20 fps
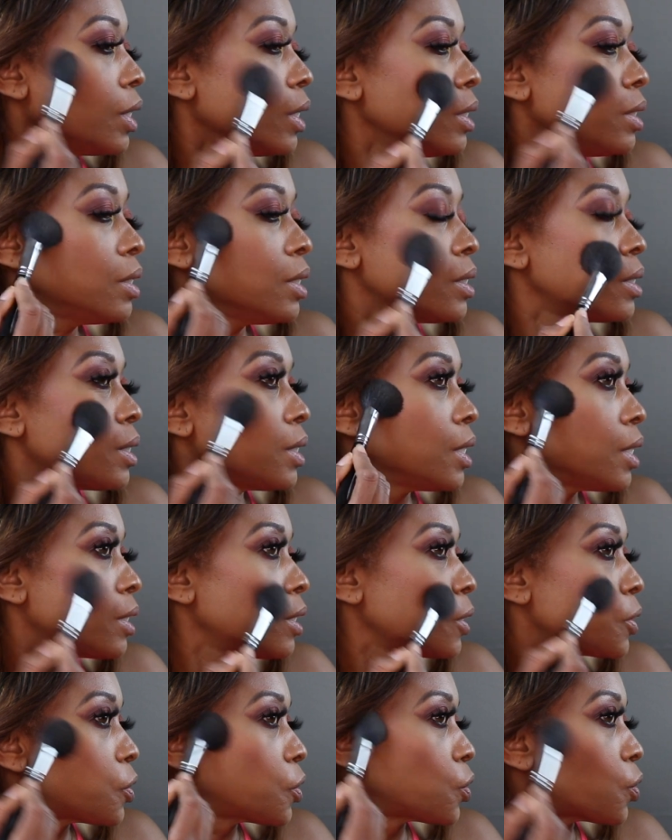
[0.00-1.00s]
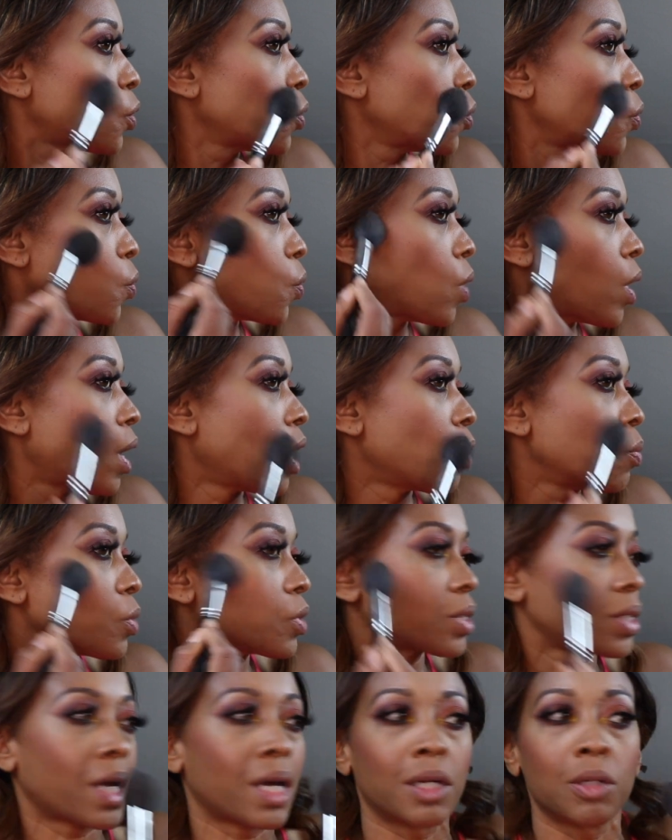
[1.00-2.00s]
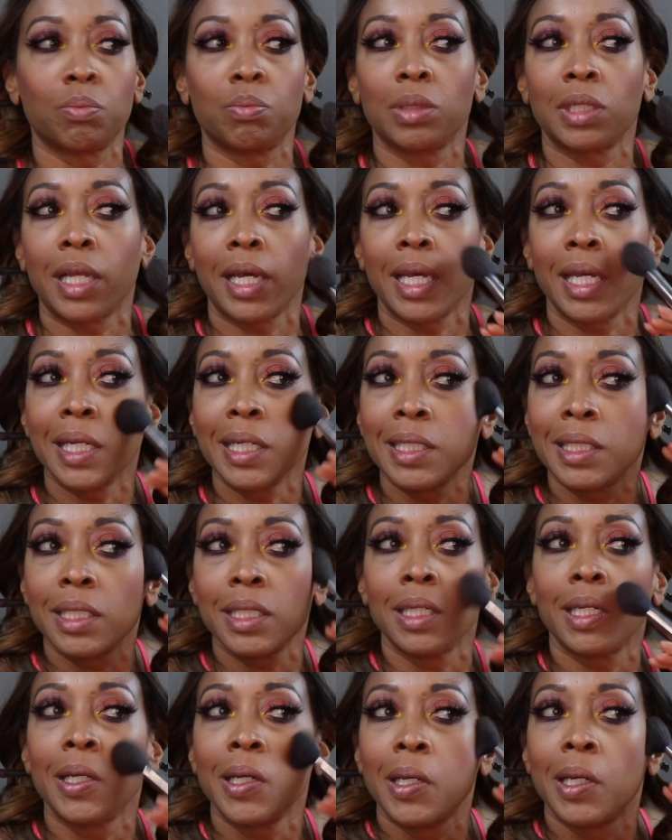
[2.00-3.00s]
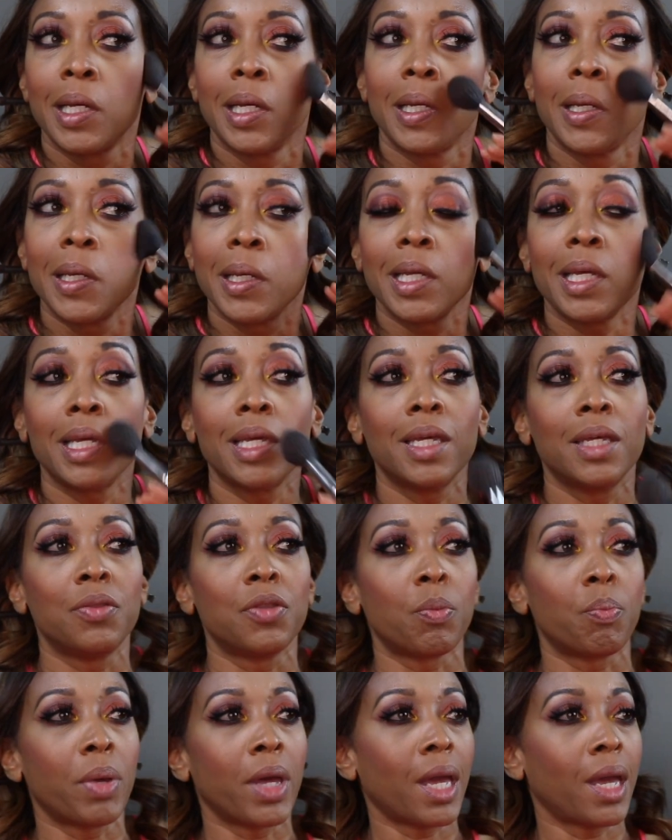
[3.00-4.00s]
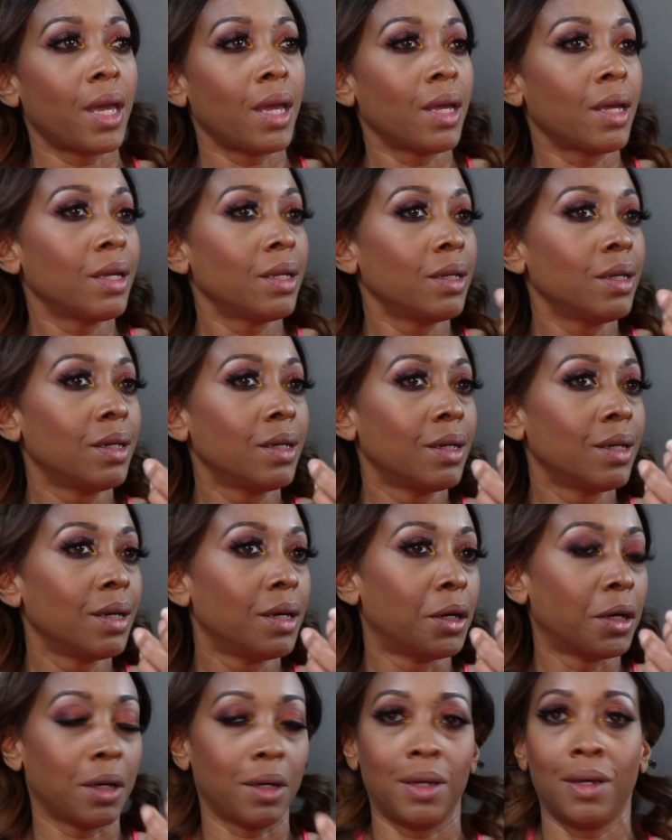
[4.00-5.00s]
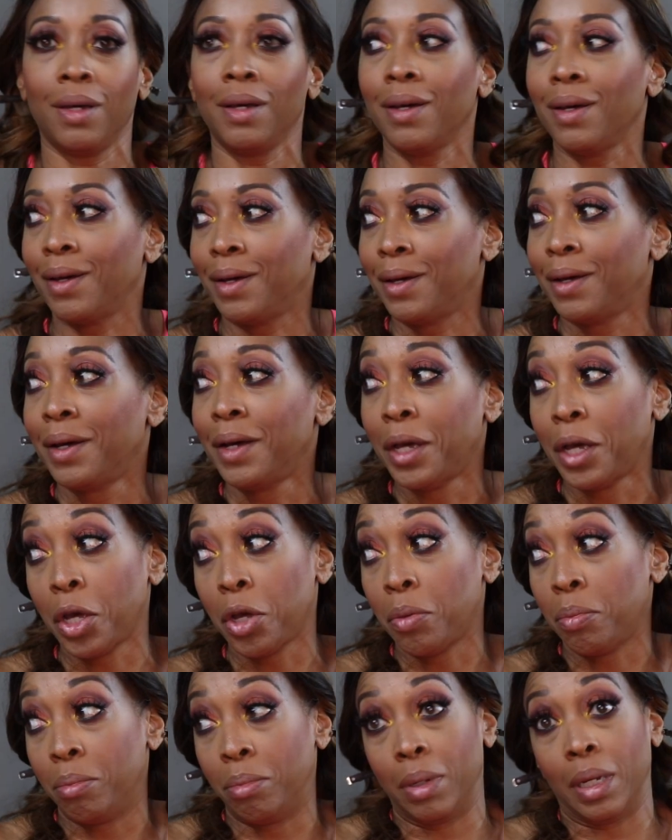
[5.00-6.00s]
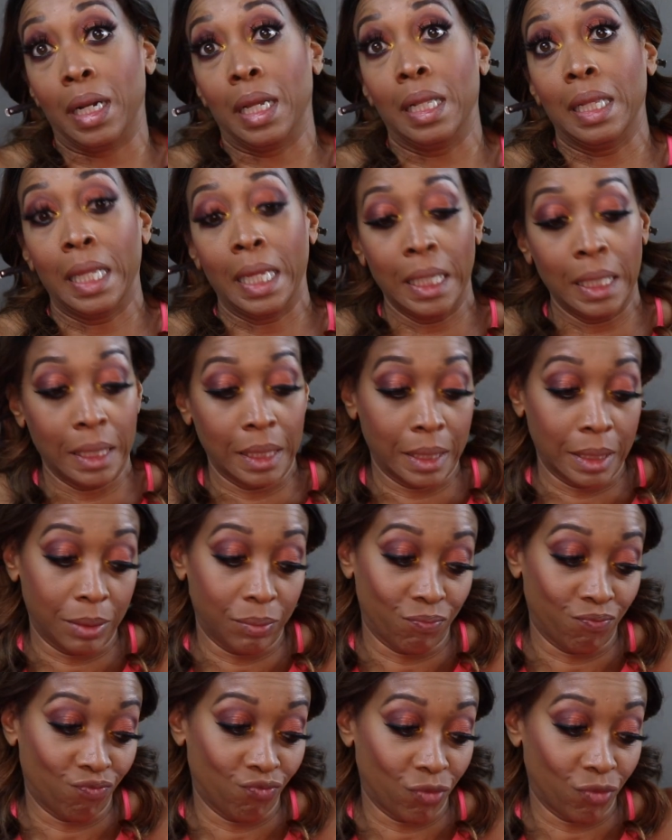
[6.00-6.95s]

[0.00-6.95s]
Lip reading: it looks so almost kind of bland in the pan, but I like it.